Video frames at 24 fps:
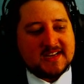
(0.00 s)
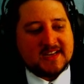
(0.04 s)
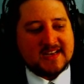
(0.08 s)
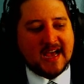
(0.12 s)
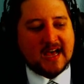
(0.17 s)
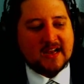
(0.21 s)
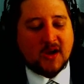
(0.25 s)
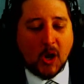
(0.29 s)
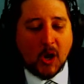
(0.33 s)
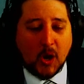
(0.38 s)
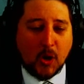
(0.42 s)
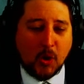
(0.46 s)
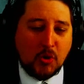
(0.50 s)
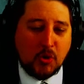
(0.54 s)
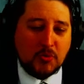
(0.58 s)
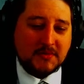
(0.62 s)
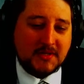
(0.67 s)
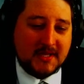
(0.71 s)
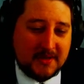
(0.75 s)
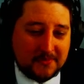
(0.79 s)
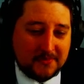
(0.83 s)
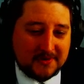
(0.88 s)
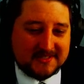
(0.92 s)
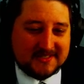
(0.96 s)
and not
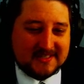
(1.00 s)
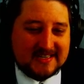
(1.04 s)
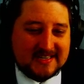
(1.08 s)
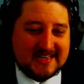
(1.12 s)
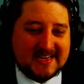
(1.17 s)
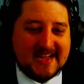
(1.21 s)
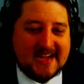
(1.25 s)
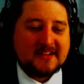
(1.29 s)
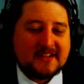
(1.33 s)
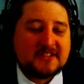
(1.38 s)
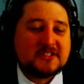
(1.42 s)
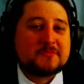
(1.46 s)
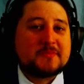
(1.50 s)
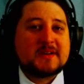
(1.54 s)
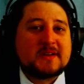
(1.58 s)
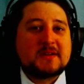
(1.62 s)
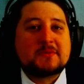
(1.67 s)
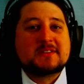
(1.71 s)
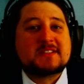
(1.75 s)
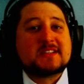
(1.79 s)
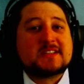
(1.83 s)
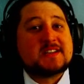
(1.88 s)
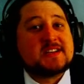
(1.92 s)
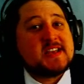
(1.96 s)
only was it announced, but
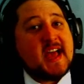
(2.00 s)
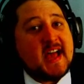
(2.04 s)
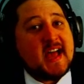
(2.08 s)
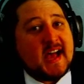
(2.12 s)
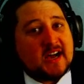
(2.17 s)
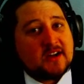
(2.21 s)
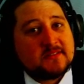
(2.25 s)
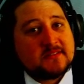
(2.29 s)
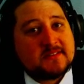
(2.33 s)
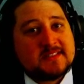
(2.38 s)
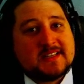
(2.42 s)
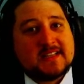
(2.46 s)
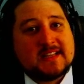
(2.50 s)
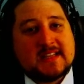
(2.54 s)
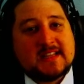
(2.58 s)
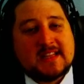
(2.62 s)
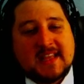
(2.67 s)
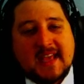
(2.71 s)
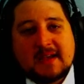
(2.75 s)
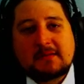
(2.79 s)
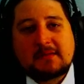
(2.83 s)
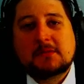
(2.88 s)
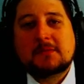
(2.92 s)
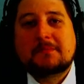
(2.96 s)
it was announced
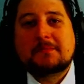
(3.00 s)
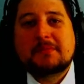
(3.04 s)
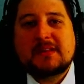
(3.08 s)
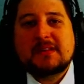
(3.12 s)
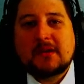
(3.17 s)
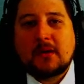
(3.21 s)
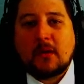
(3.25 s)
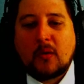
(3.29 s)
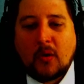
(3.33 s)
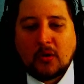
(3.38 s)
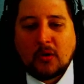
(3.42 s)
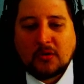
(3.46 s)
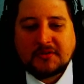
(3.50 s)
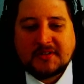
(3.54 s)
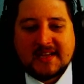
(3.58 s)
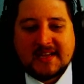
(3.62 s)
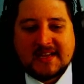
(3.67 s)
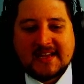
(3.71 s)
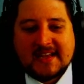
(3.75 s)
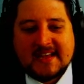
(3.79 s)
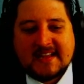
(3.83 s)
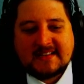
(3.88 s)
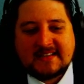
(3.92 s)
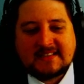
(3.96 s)
that they will be
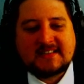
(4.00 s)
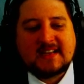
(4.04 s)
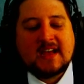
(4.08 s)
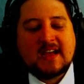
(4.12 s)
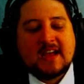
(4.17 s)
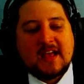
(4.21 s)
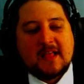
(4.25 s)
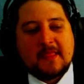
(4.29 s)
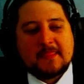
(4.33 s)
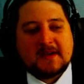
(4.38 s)
holding it,